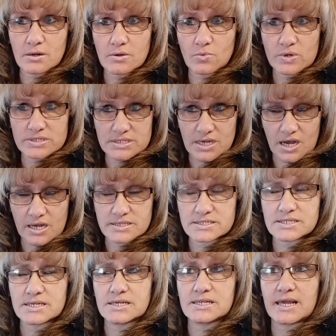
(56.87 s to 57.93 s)

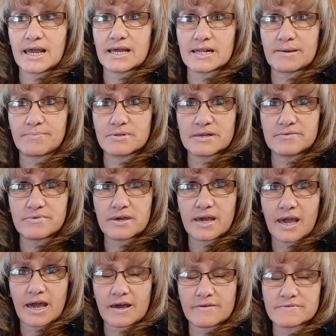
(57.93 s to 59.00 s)
Wisconsin, and I believe they
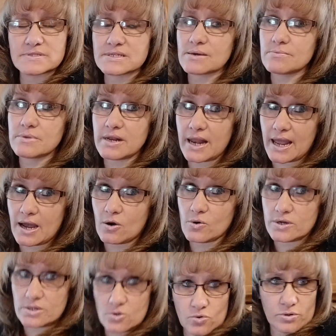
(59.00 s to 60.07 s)
have some now
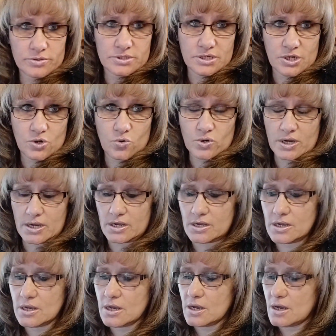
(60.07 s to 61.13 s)
in North Dakota.
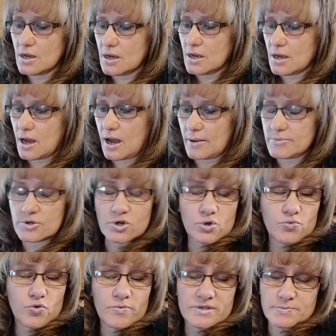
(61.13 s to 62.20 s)
Um, you go to
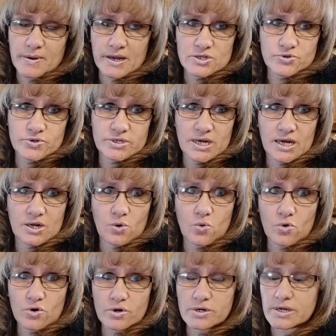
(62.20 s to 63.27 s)

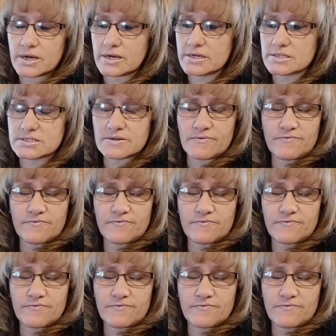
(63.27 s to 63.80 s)
rubyspantry.org to